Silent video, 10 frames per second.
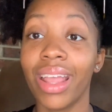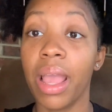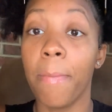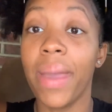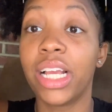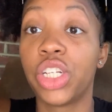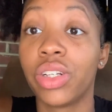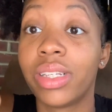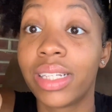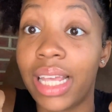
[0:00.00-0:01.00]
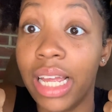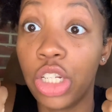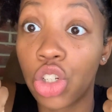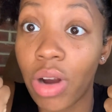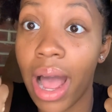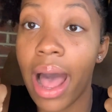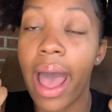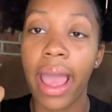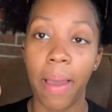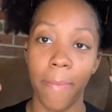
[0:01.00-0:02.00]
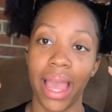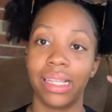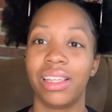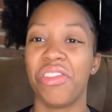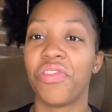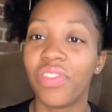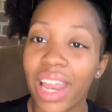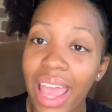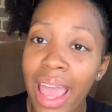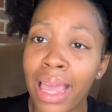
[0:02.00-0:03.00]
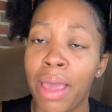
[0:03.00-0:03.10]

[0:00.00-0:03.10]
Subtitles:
It makes your skin dry, it makes it flake,